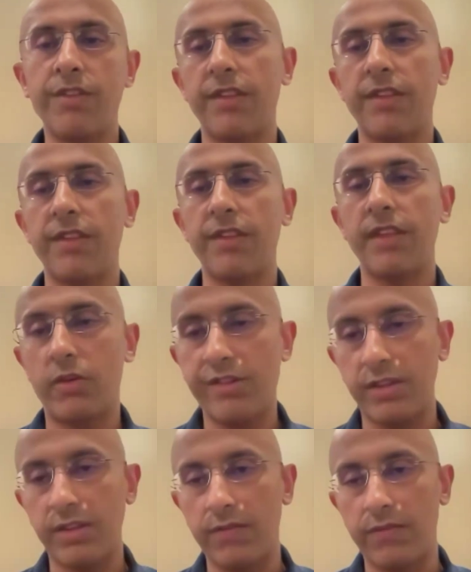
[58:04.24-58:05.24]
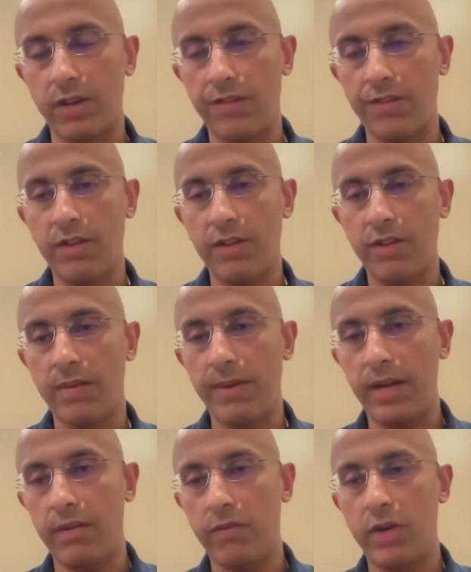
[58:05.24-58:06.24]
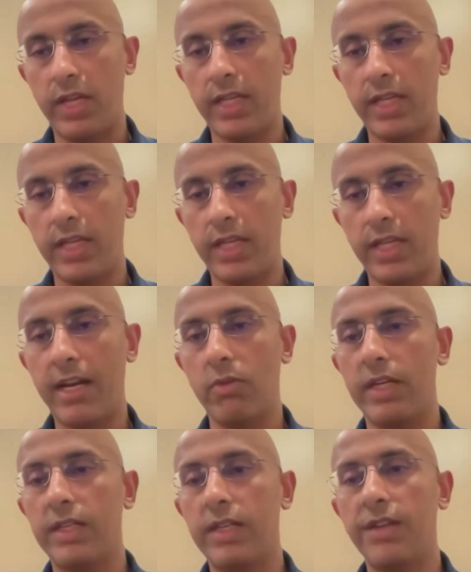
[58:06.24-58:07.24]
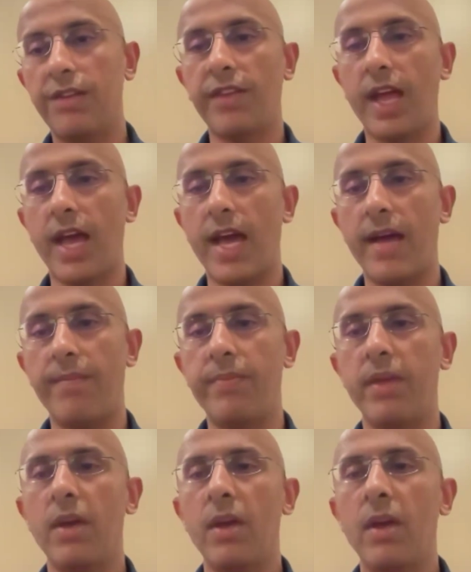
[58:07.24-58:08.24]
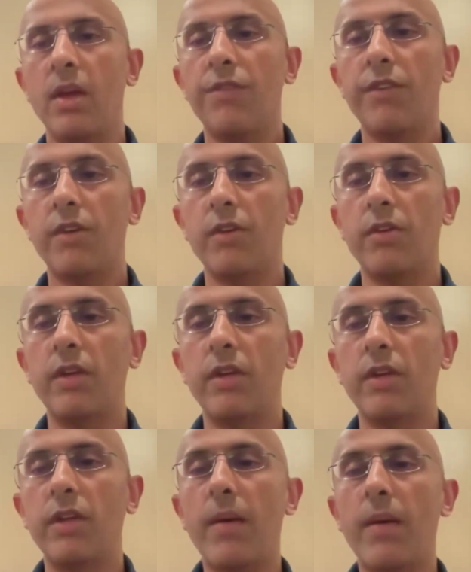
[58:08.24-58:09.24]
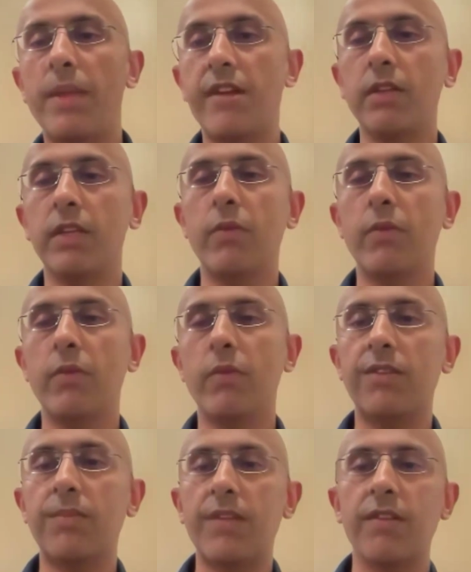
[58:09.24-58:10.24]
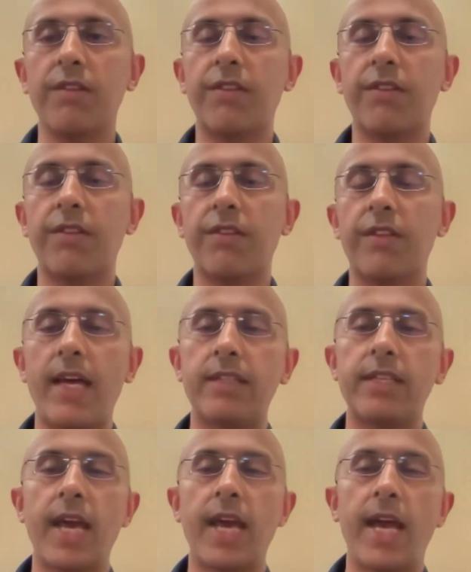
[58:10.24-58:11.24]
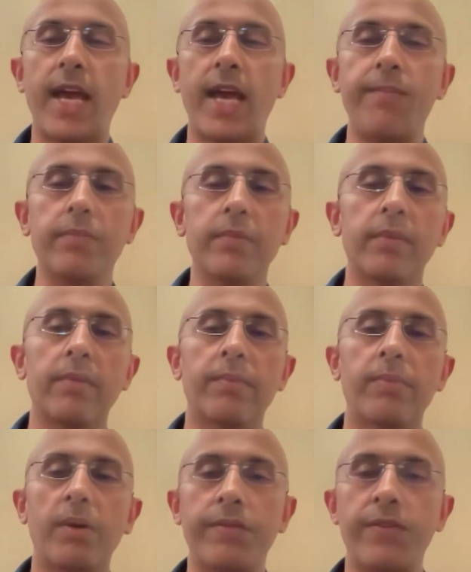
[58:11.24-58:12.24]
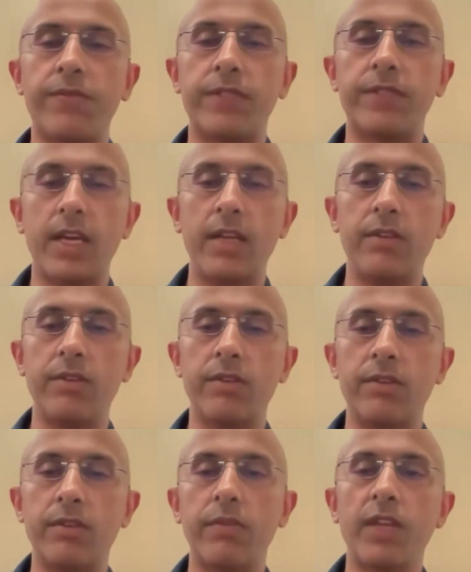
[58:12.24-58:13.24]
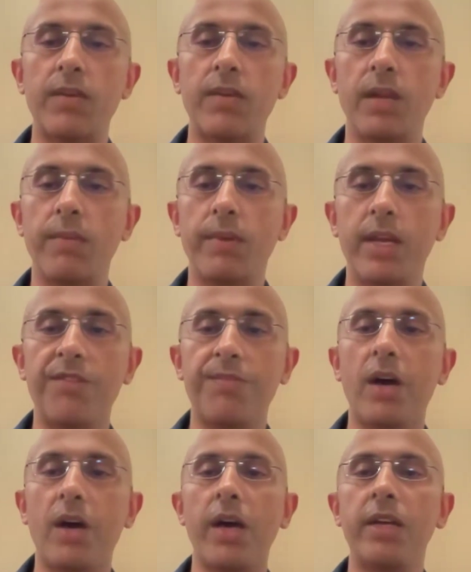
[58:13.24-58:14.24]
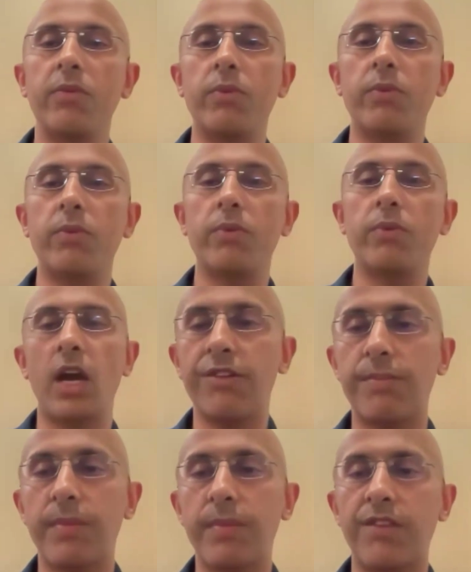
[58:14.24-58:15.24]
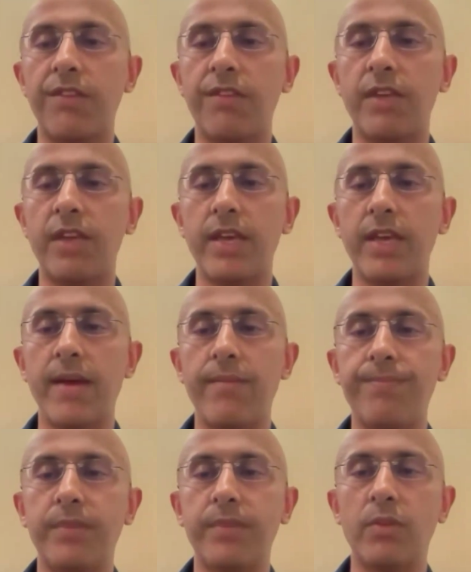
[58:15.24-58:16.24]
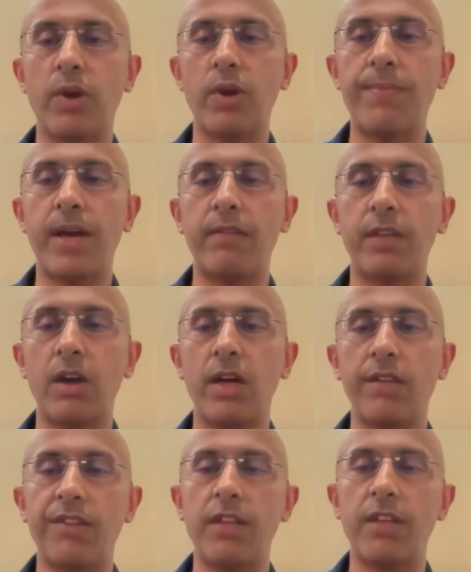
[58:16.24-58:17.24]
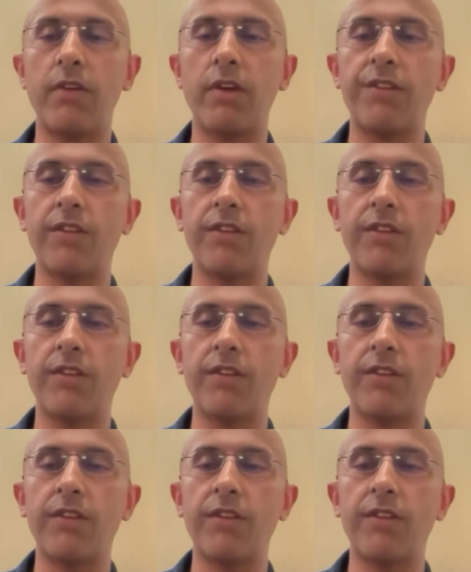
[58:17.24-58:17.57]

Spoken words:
There's also the other question that follows on there about avoiding the lateral rectus. I mean, in general, the rectus muscles start probably 15 millimeters behind where the iris meets the white part of the eye, the sclera.